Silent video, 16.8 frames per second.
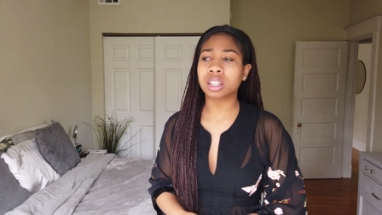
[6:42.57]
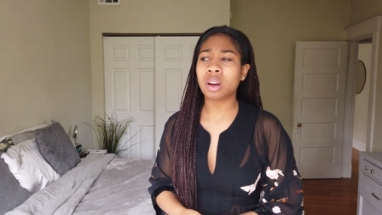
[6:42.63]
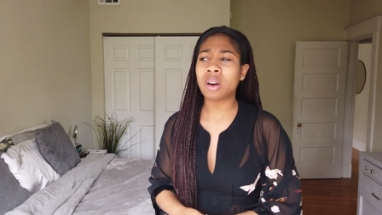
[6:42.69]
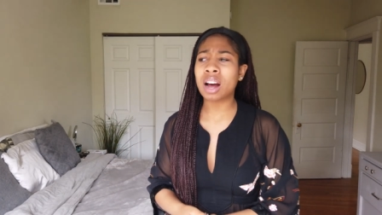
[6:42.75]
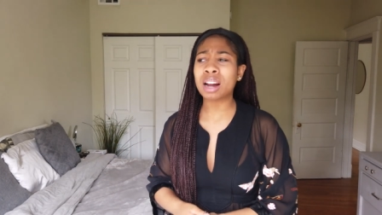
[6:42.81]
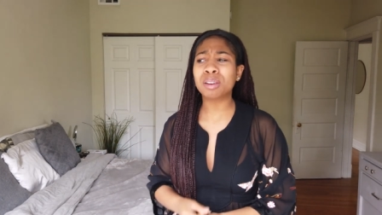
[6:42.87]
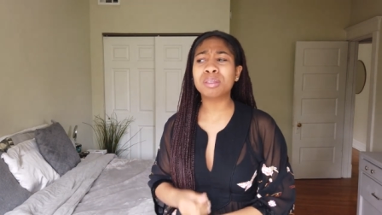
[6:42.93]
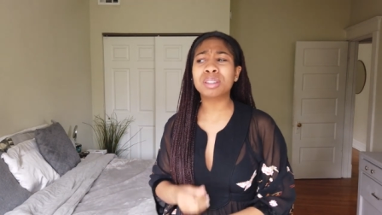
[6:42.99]
So
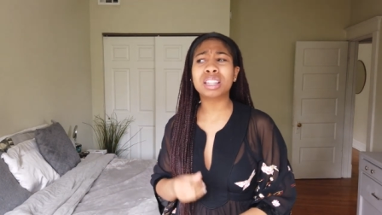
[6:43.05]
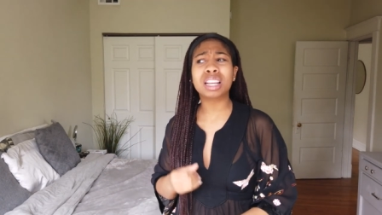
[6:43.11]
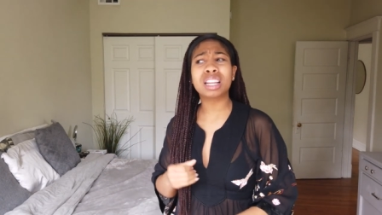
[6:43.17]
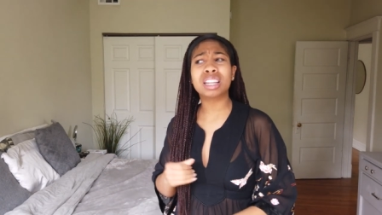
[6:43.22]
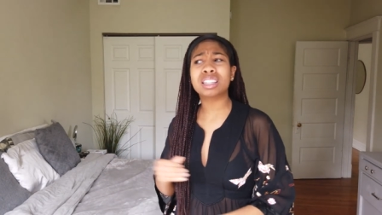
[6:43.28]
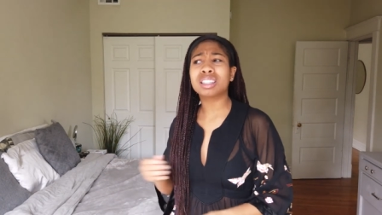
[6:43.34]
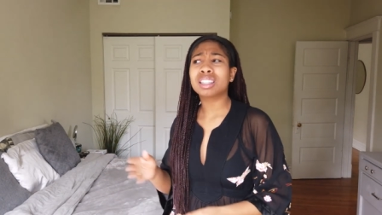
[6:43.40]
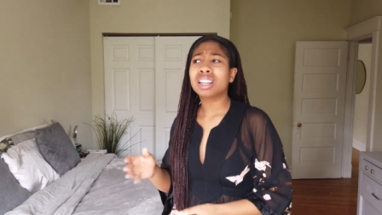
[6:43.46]
I don't
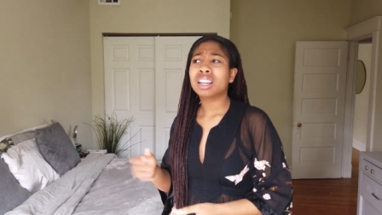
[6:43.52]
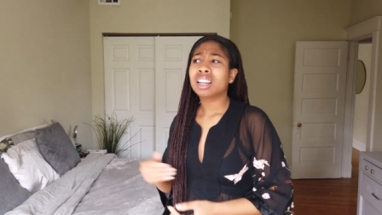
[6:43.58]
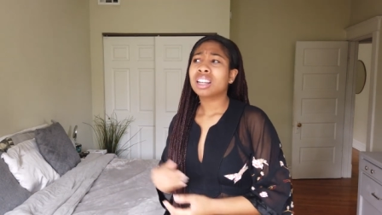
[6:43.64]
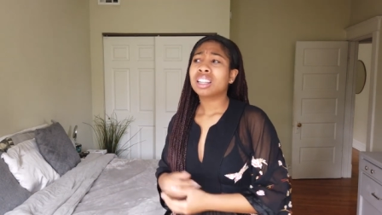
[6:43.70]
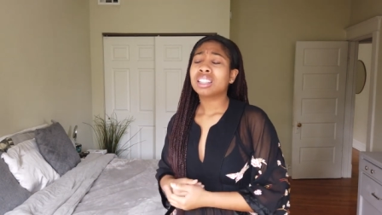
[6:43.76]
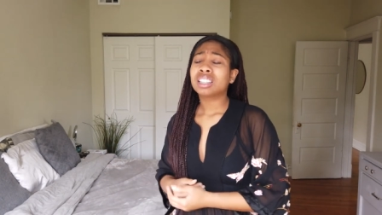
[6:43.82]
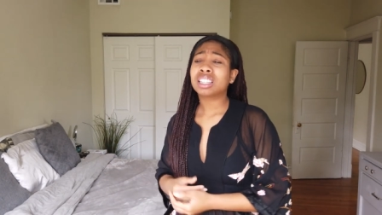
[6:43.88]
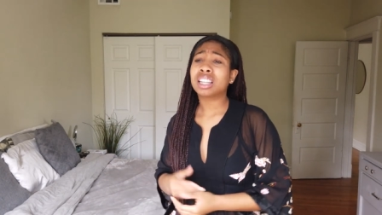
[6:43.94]
think
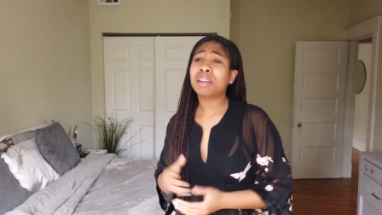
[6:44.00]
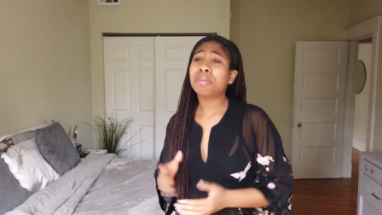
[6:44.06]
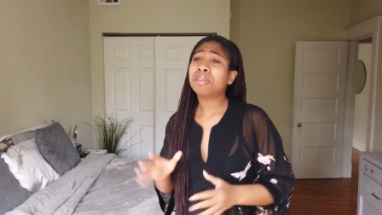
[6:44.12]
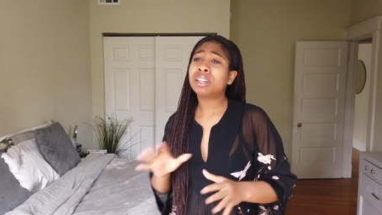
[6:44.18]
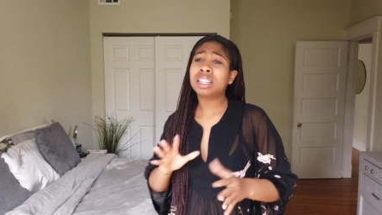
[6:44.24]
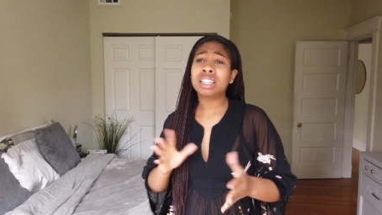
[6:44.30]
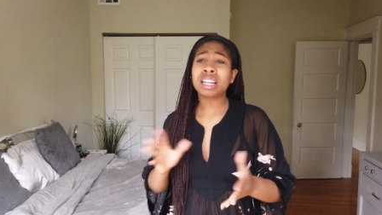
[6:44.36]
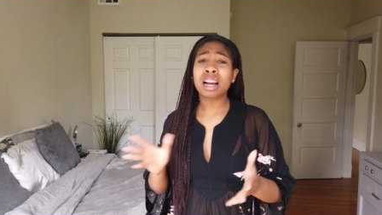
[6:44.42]

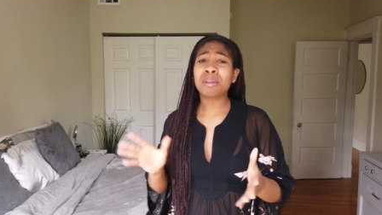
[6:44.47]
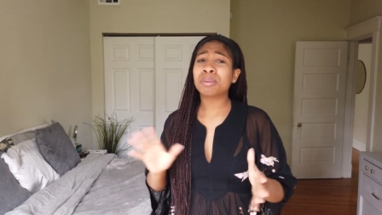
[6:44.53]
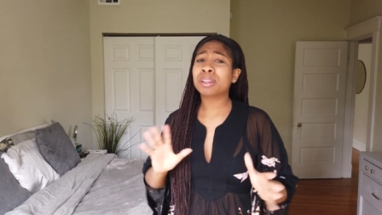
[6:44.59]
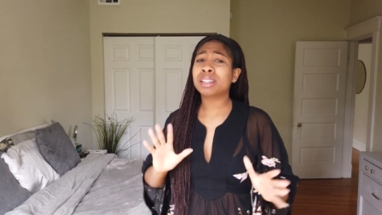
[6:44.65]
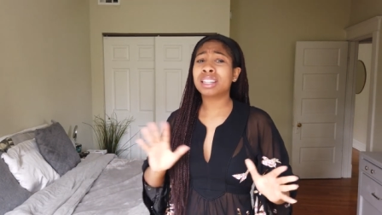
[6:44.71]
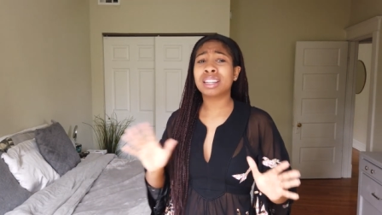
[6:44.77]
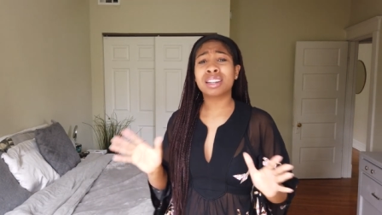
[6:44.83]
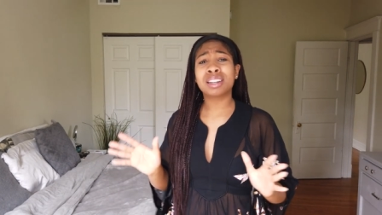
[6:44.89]
Tiffany not
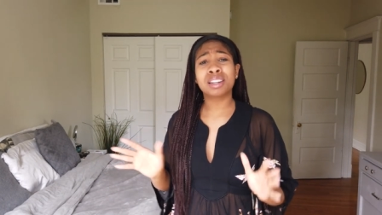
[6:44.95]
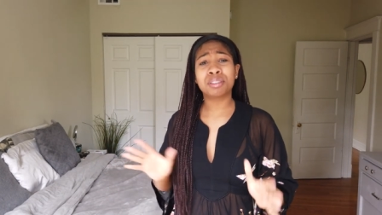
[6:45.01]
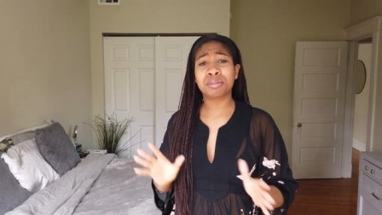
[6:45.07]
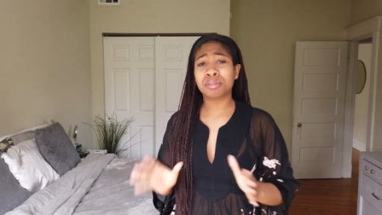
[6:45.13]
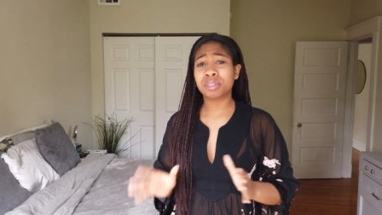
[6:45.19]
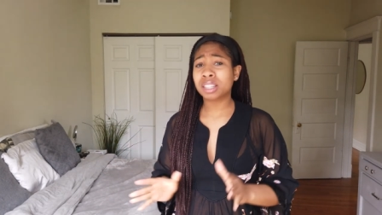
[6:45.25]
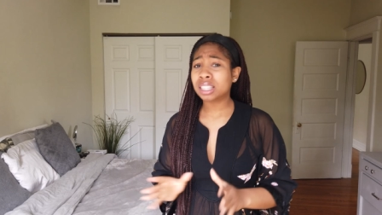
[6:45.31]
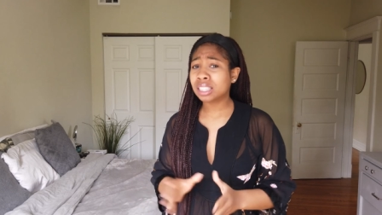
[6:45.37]
really a good
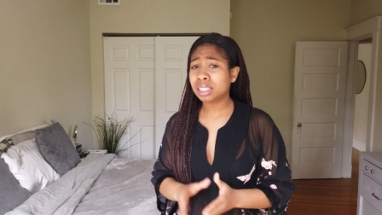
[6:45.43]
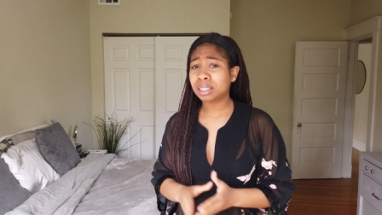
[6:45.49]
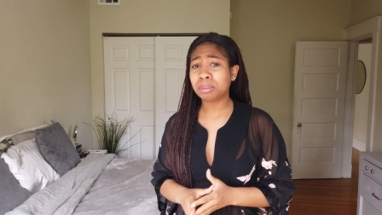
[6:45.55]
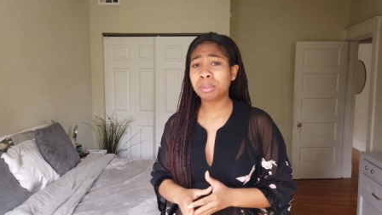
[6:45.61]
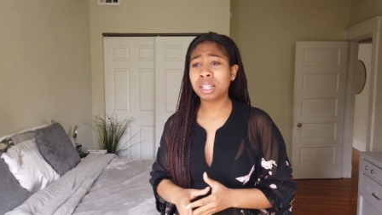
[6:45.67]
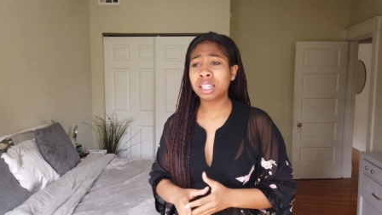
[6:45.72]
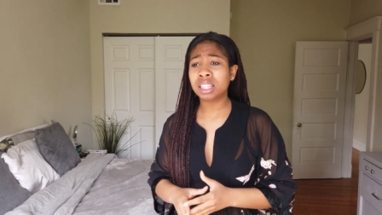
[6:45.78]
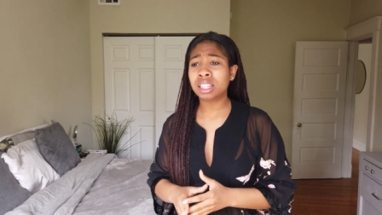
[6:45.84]
friend
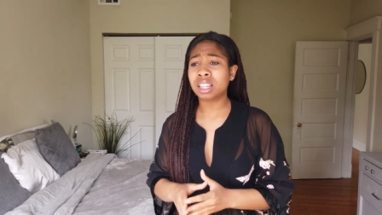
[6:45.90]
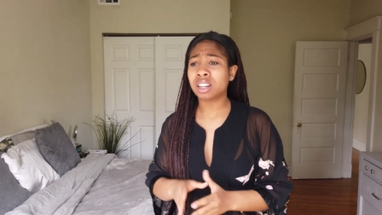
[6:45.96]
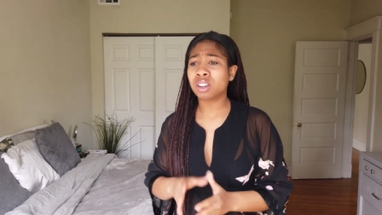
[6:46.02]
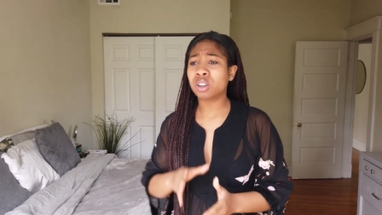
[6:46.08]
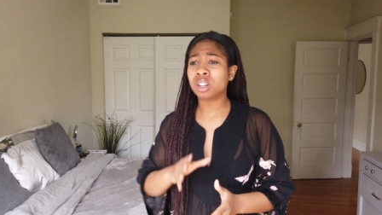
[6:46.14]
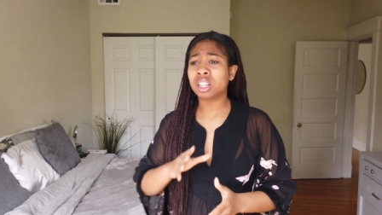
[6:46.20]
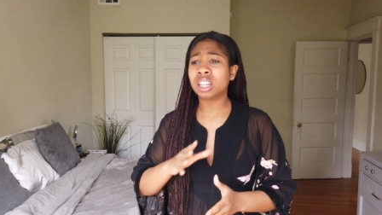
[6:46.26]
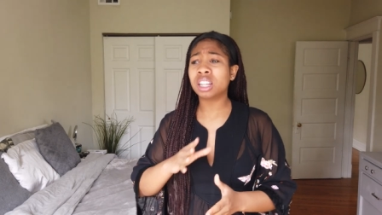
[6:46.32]
to me
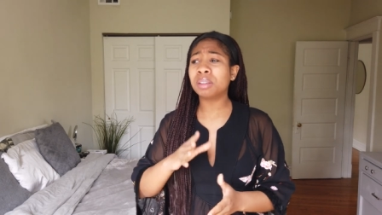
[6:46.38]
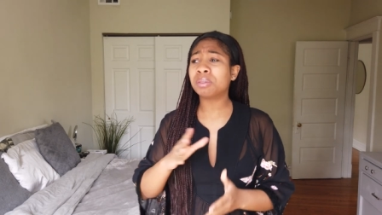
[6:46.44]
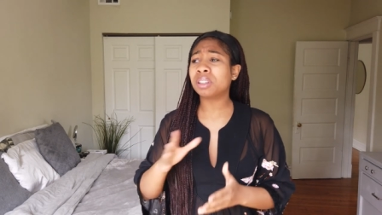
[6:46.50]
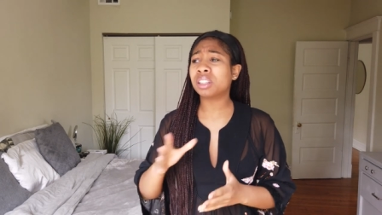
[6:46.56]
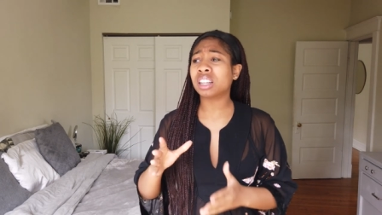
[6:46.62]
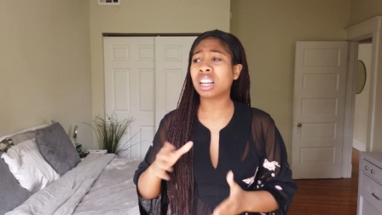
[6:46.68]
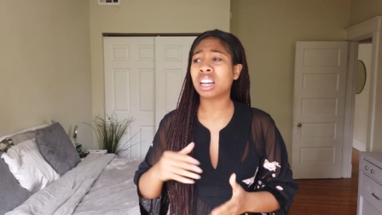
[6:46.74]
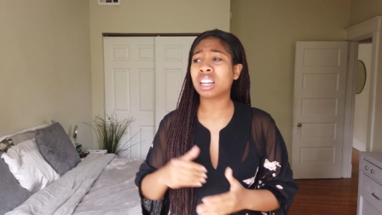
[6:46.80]
or
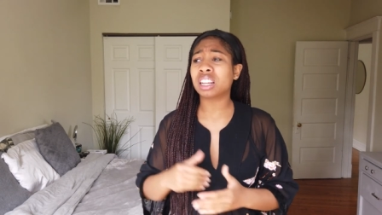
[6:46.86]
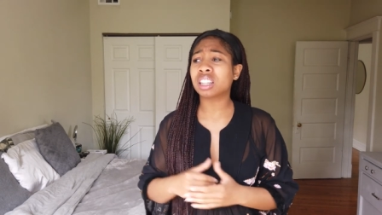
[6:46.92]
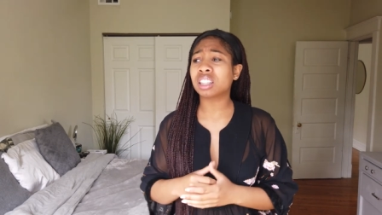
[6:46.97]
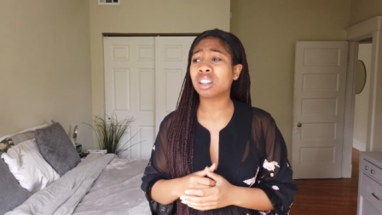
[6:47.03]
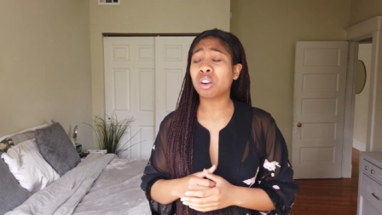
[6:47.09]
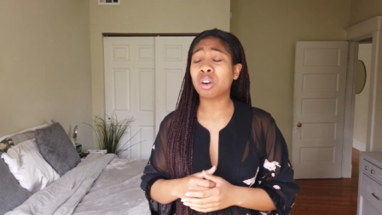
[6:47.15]
even like,